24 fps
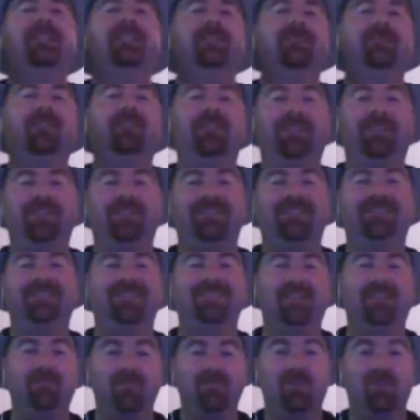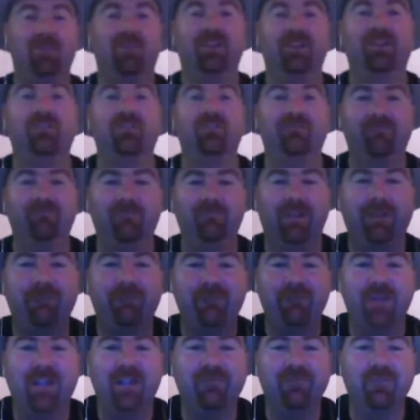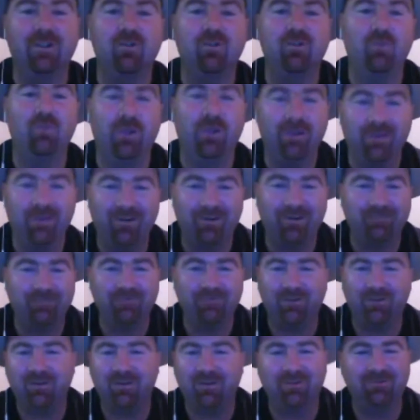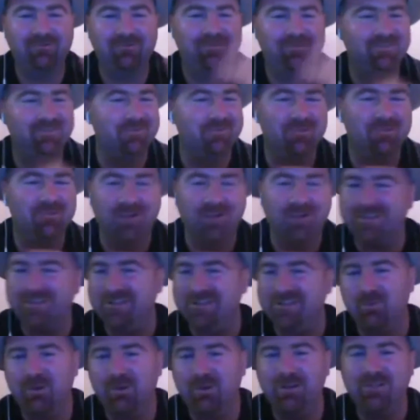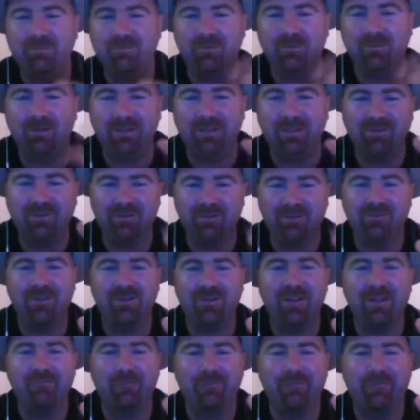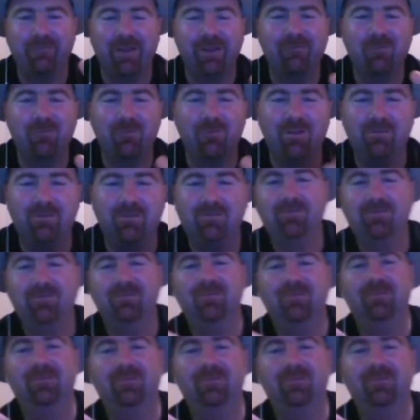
their, like, some kind of, like, favorite quote. I've got some crazy quotes, but, like, do you have a favorite one?